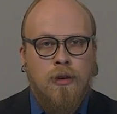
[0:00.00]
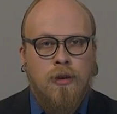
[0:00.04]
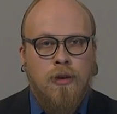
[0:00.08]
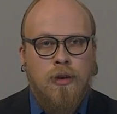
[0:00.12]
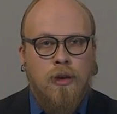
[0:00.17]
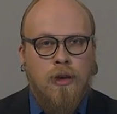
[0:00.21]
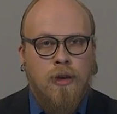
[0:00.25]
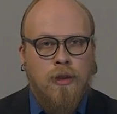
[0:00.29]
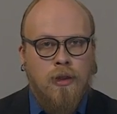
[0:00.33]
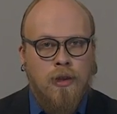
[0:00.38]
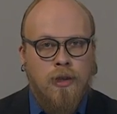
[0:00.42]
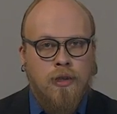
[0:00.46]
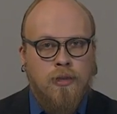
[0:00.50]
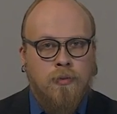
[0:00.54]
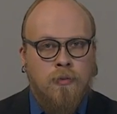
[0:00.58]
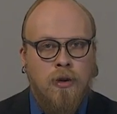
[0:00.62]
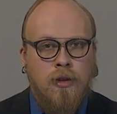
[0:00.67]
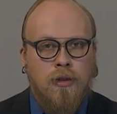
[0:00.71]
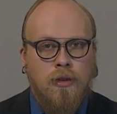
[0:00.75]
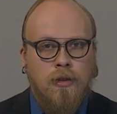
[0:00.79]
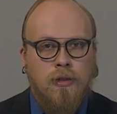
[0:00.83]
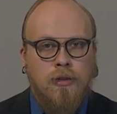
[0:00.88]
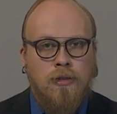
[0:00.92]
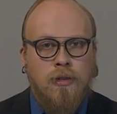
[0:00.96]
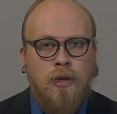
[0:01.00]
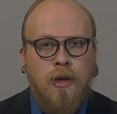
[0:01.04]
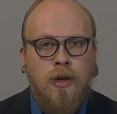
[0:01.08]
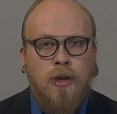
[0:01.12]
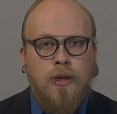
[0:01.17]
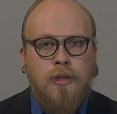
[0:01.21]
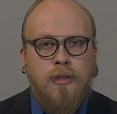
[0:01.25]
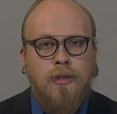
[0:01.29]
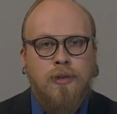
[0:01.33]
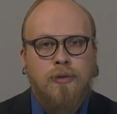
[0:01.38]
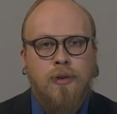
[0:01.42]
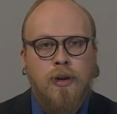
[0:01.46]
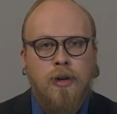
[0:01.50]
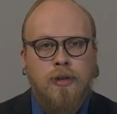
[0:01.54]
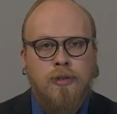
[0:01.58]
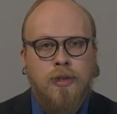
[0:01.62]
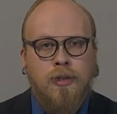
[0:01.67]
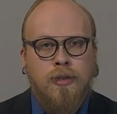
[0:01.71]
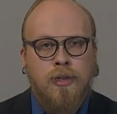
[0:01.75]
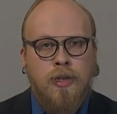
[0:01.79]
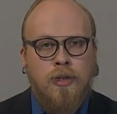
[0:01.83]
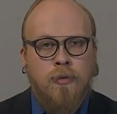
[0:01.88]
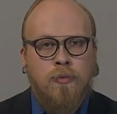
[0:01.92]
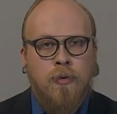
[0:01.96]
In these models,
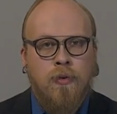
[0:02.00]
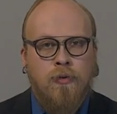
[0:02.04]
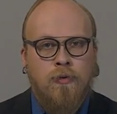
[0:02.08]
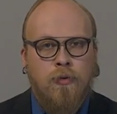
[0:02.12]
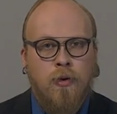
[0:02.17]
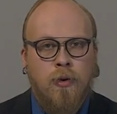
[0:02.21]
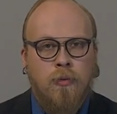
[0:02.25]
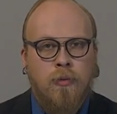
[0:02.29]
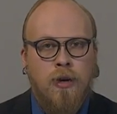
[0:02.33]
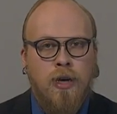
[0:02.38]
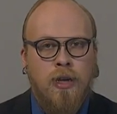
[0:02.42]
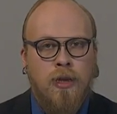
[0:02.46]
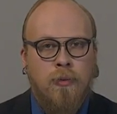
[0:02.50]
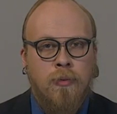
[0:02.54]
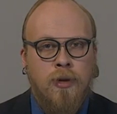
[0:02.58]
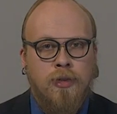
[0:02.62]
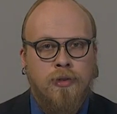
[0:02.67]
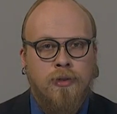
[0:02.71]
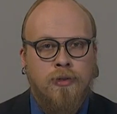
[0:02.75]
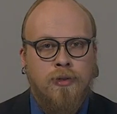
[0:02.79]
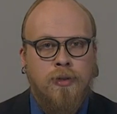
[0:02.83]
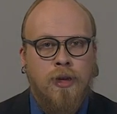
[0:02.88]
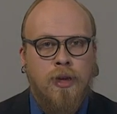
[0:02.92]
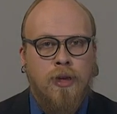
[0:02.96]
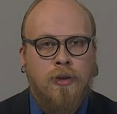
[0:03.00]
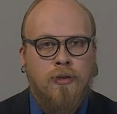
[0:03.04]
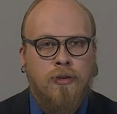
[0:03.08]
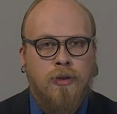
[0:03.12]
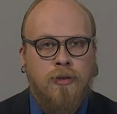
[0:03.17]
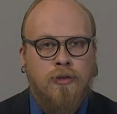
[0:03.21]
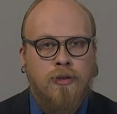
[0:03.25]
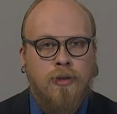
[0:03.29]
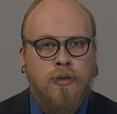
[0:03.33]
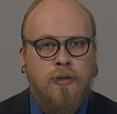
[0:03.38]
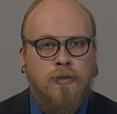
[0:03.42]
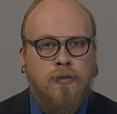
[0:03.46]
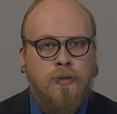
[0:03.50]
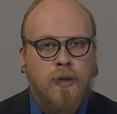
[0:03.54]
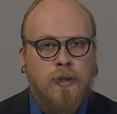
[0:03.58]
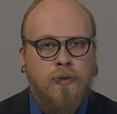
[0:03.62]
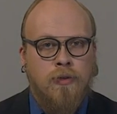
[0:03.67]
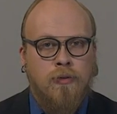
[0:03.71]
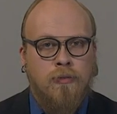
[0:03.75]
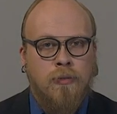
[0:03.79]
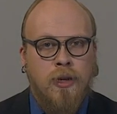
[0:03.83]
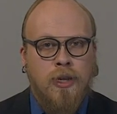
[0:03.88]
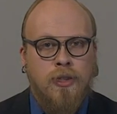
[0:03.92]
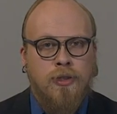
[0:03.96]
devices that perform elementary unitary
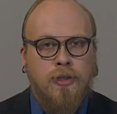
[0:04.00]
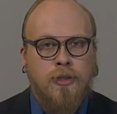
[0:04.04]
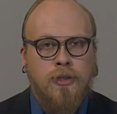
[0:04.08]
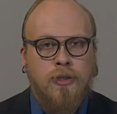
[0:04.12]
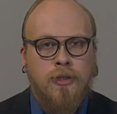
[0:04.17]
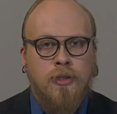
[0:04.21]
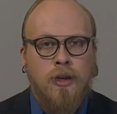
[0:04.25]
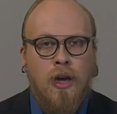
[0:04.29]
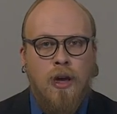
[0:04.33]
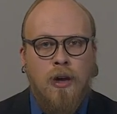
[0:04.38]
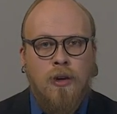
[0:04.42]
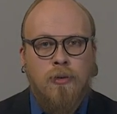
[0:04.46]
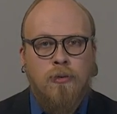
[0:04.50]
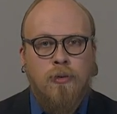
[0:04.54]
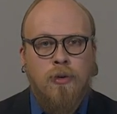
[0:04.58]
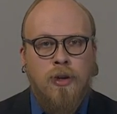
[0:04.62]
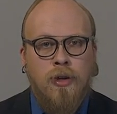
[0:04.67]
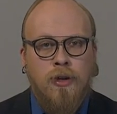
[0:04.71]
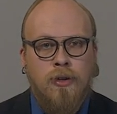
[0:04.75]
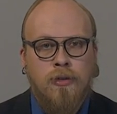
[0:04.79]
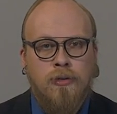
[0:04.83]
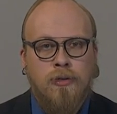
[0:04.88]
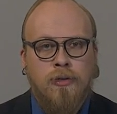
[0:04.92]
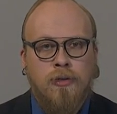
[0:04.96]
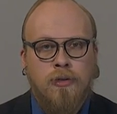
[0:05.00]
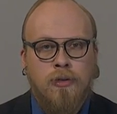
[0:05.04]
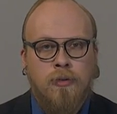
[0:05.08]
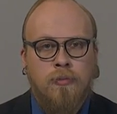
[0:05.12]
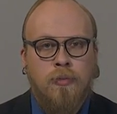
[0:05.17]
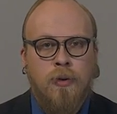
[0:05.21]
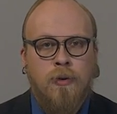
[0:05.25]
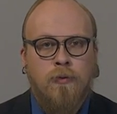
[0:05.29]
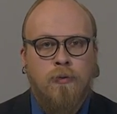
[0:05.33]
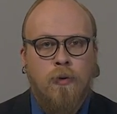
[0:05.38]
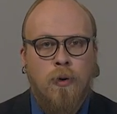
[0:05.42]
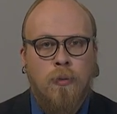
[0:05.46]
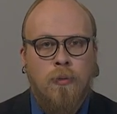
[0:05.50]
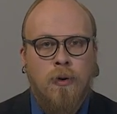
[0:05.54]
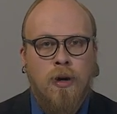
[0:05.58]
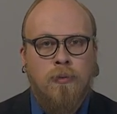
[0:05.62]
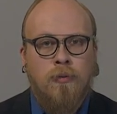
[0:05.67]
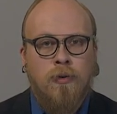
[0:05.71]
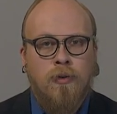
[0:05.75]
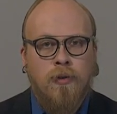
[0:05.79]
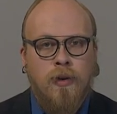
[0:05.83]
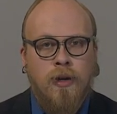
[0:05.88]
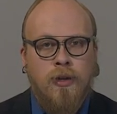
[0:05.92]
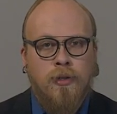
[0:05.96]
transformations were used to perform
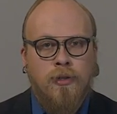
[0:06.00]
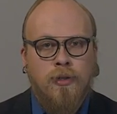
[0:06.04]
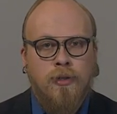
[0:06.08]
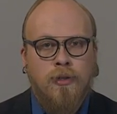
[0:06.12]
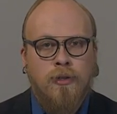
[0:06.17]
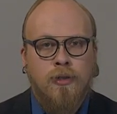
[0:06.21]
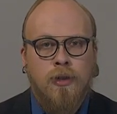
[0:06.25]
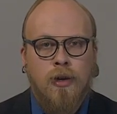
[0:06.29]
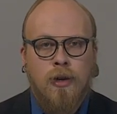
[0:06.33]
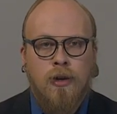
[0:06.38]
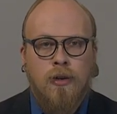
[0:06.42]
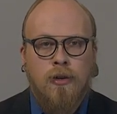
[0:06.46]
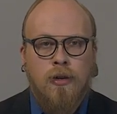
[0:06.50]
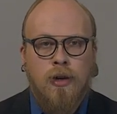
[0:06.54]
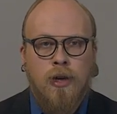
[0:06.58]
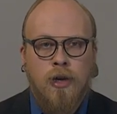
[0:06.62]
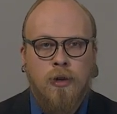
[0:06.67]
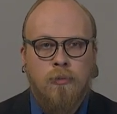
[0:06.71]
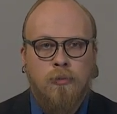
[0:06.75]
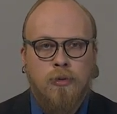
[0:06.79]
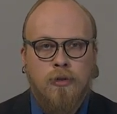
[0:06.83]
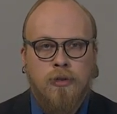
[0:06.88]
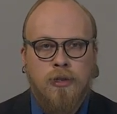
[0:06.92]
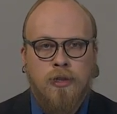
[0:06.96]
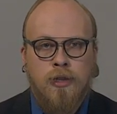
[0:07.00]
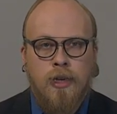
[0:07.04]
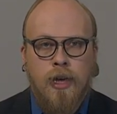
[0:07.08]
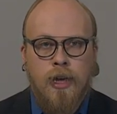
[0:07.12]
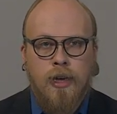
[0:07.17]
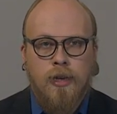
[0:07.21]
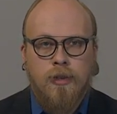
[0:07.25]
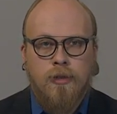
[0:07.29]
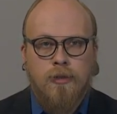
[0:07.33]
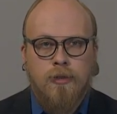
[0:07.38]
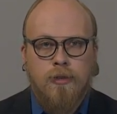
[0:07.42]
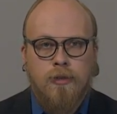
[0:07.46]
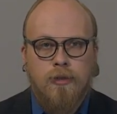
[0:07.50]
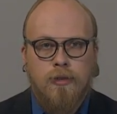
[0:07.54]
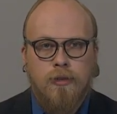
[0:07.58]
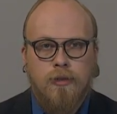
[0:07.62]
operations on input states.